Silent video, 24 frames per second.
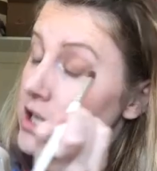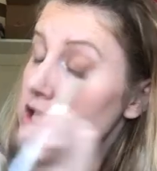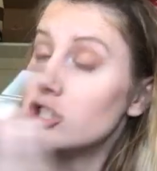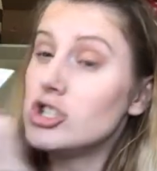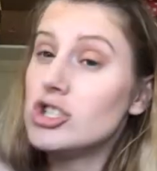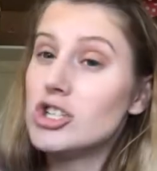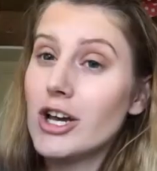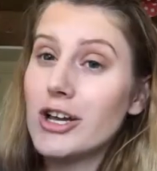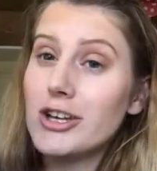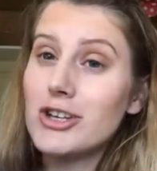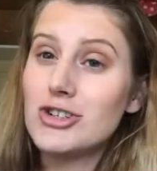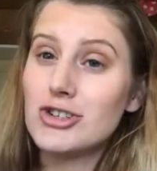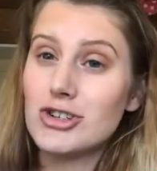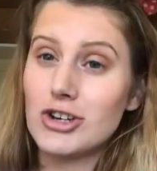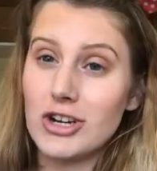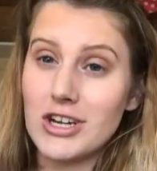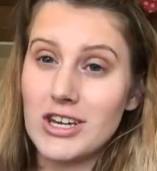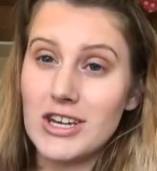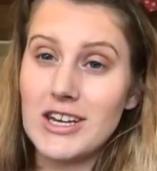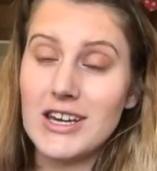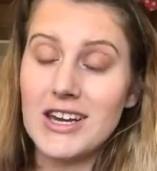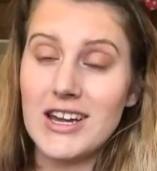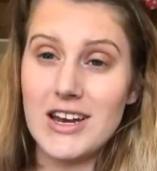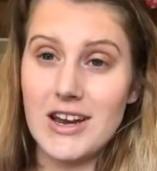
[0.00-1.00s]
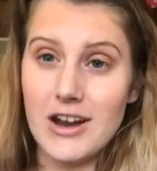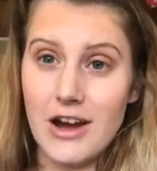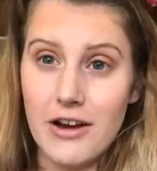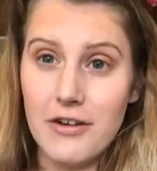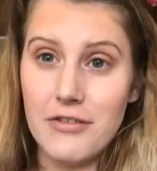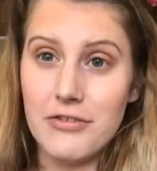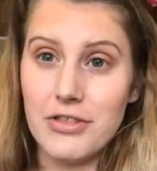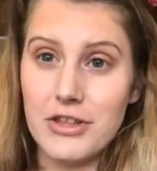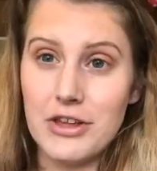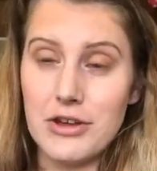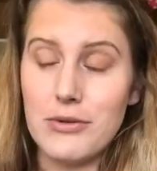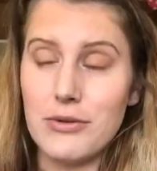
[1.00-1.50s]
just tricky
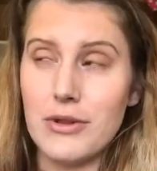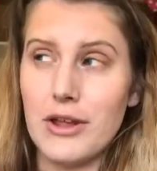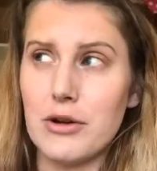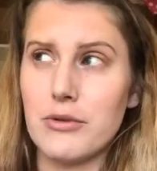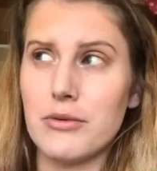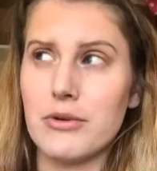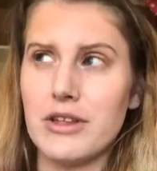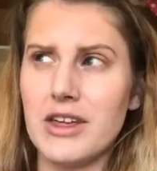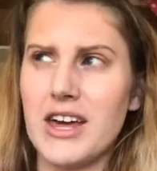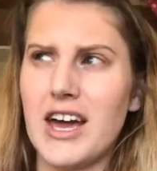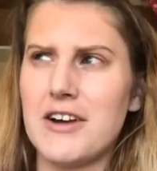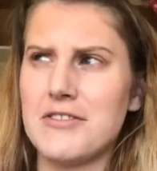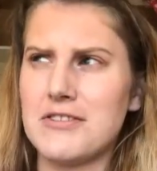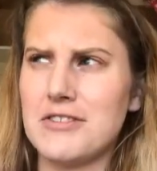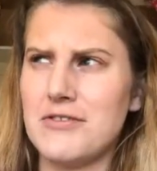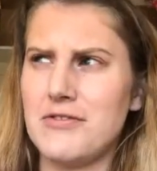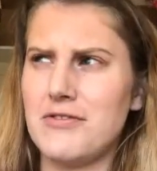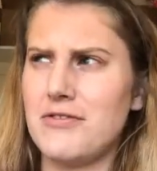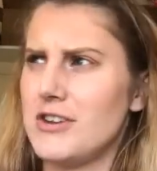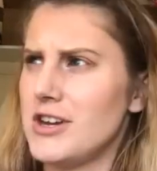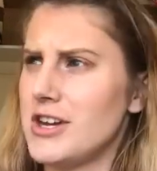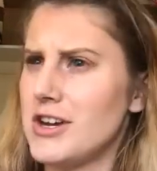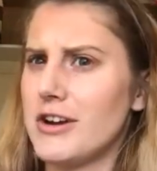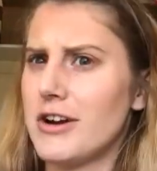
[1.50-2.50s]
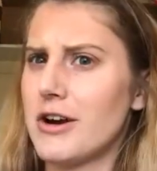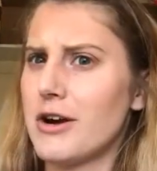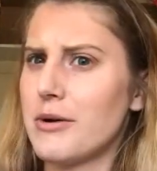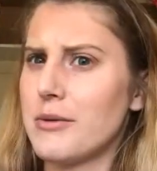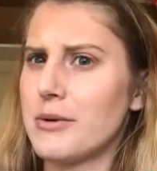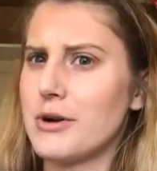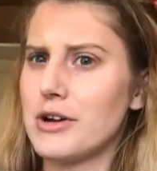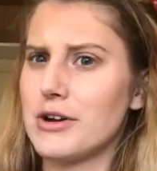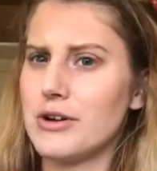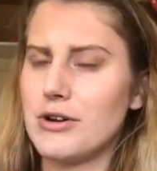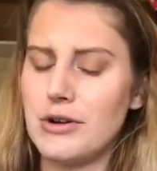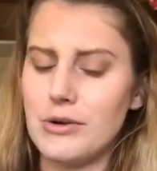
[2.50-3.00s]
enough that you like really have to figure out
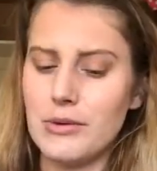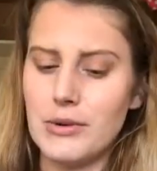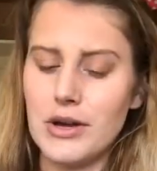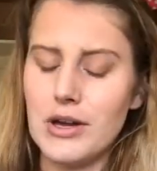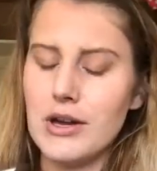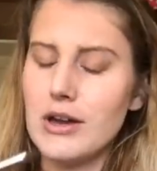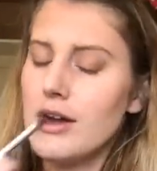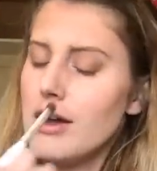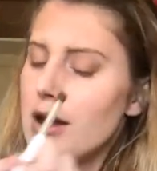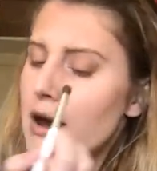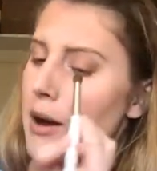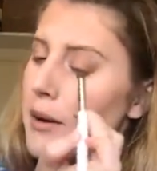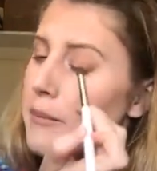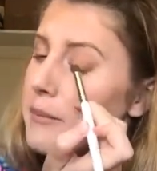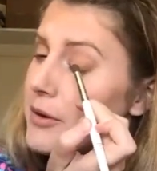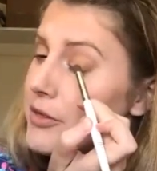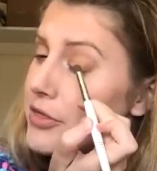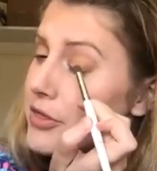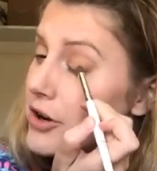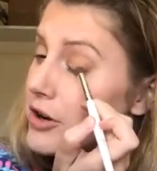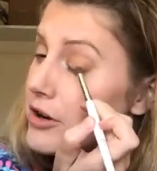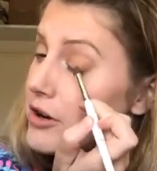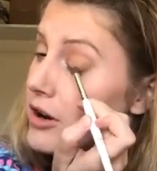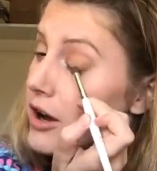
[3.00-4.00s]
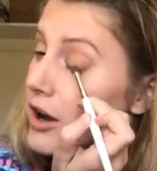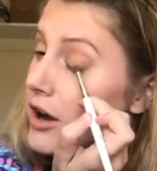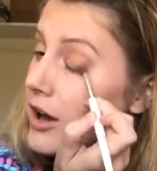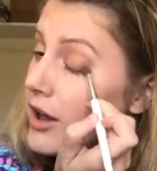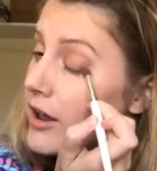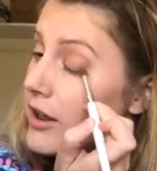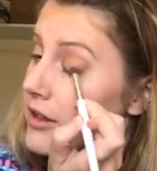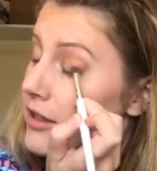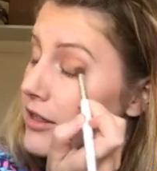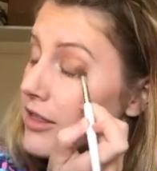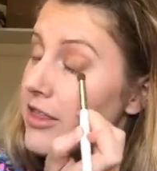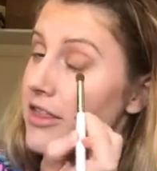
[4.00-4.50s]
what you're doing, but they're
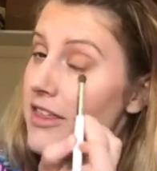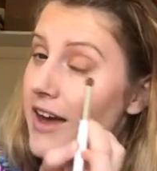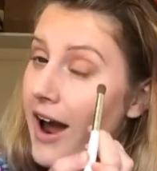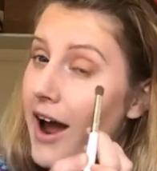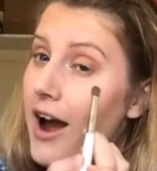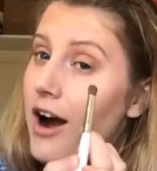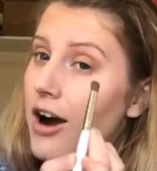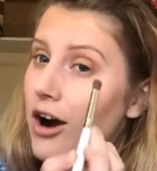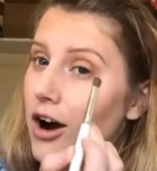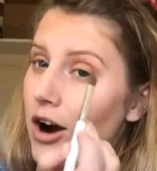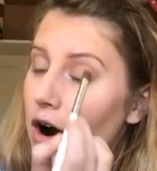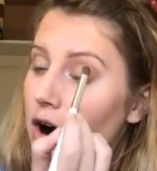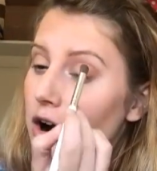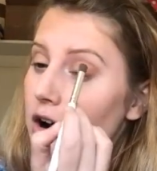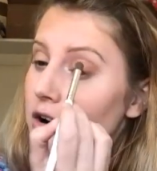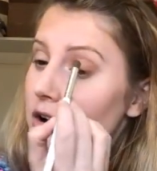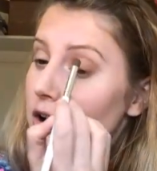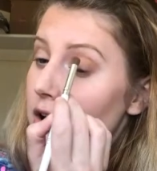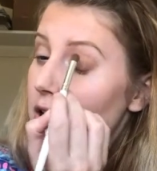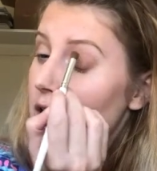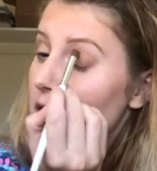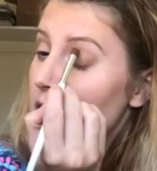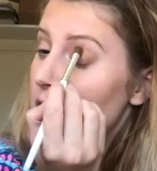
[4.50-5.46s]
not that hard.